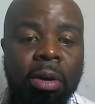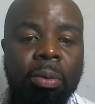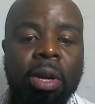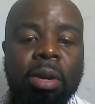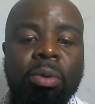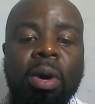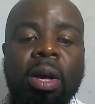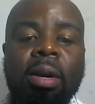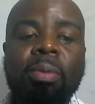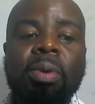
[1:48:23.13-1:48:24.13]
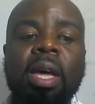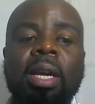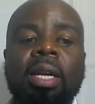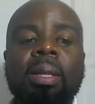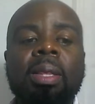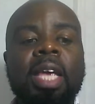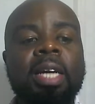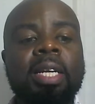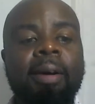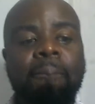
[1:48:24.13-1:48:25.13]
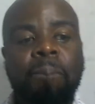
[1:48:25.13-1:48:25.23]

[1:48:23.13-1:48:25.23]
When we are in theater